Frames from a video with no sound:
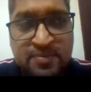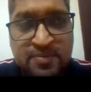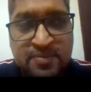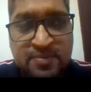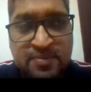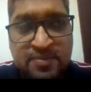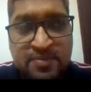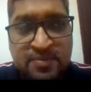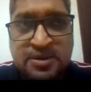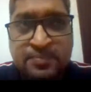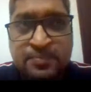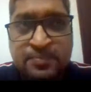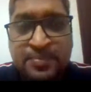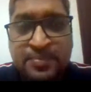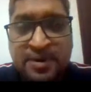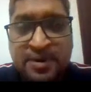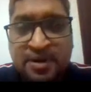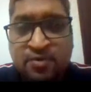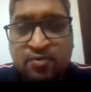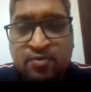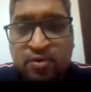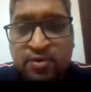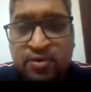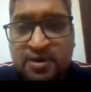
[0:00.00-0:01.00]
by the
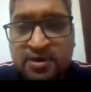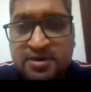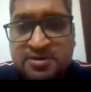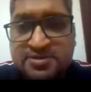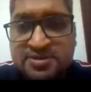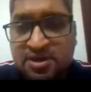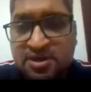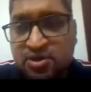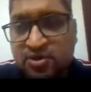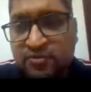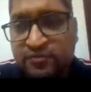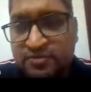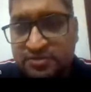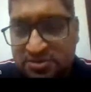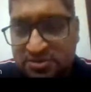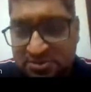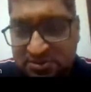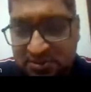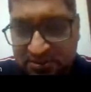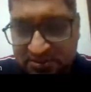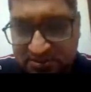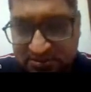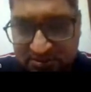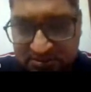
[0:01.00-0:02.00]
pre-coded set of
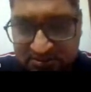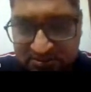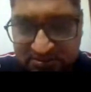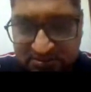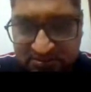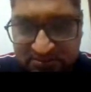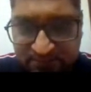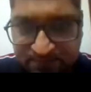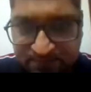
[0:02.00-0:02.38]
instructions,